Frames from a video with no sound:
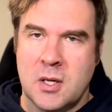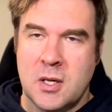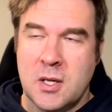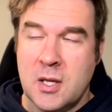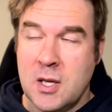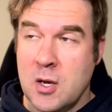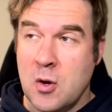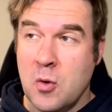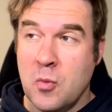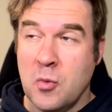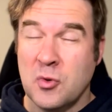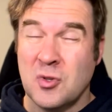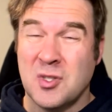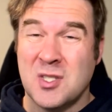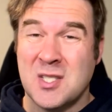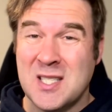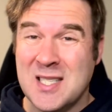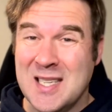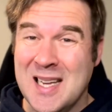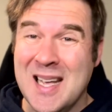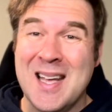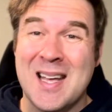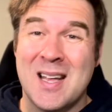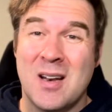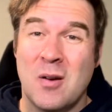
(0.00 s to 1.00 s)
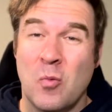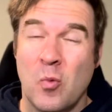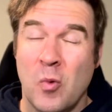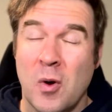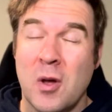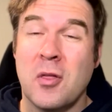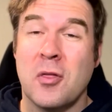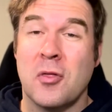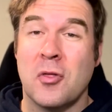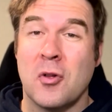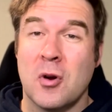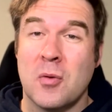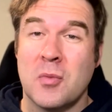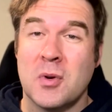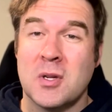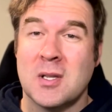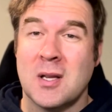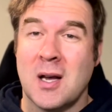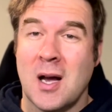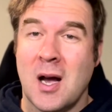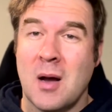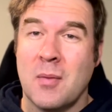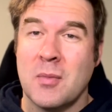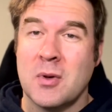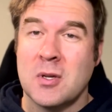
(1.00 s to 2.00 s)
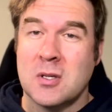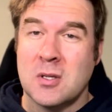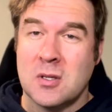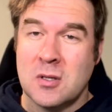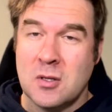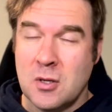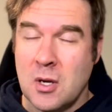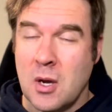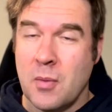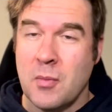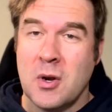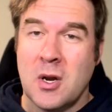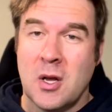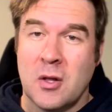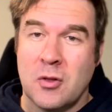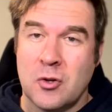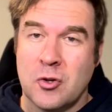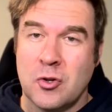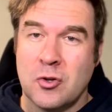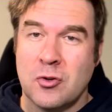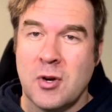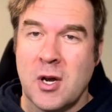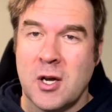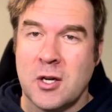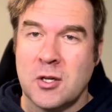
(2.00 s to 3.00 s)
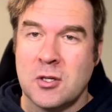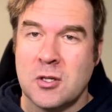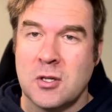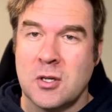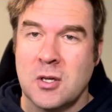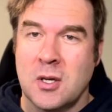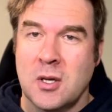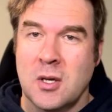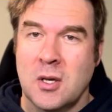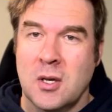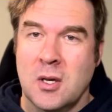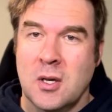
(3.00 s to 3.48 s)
And they almost did with Thurman Thomas coming down the stretch